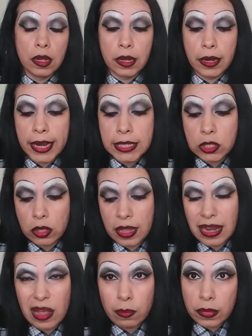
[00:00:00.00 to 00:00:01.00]
All right, so
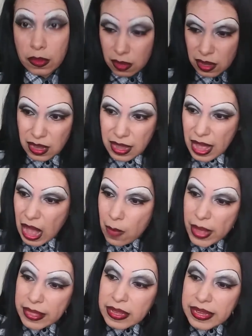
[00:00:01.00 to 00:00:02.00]
then I'm
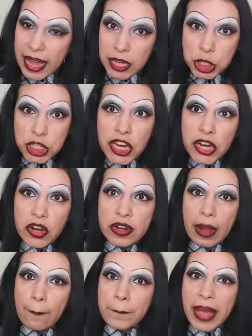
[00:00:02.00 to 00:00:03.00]
I'm at the cashier
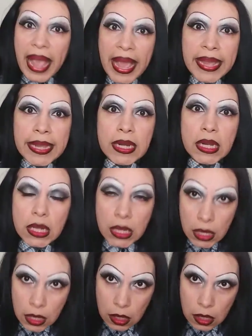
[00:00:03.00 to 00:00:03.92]
and I'm paying.